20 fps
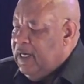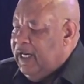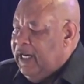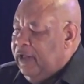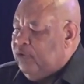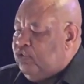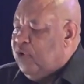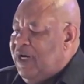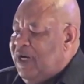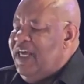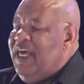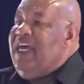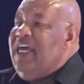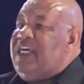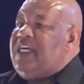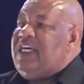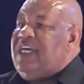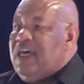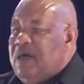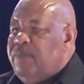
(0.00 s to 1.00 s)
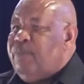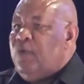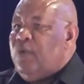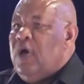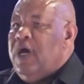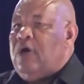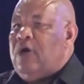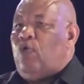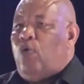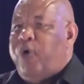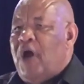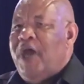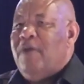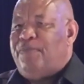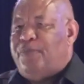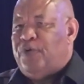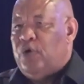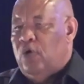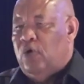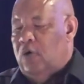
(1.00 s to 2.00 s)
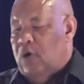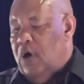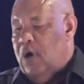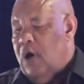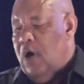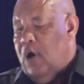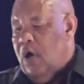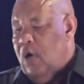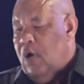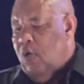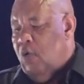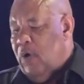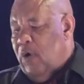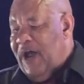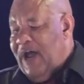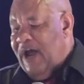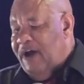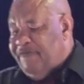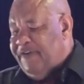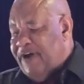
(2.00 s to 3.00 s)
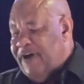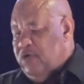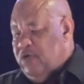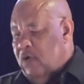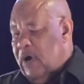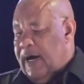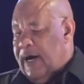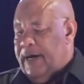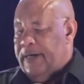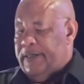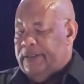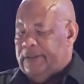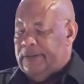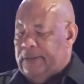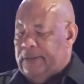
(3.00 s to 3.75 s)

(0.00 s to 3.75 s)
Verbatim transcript: it will equip, equip you wherever you are.